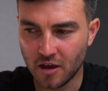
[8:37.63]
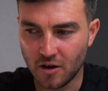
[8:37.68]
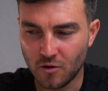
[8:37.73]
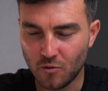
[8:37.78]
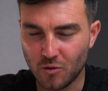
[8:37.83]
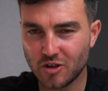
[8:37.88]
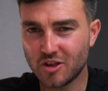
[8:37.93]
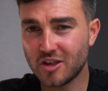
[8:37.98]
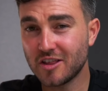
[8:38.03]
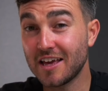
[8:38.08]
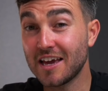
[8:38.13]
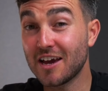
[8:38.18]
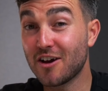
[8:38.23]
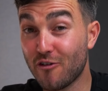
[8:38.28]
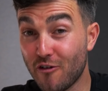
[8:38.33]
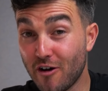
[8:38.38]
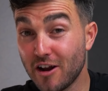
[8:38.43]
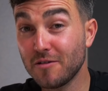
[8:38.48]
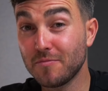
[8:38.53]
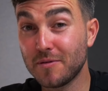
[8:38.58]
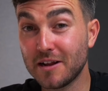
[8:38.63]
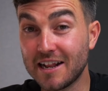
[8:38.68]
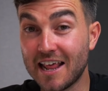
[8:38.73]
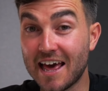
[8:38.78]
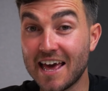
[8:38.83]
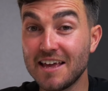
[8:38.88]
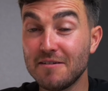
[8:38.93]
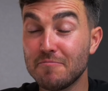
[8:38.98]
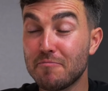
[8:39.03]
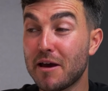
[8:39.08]
which is incredibly
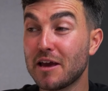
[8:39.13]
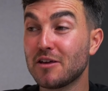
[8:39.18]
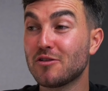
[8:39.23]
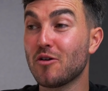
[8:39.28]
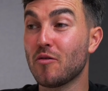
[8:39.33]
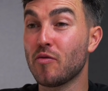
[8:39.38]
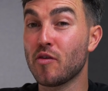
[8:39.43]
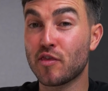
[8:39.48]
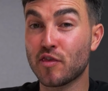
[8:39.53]
late based on the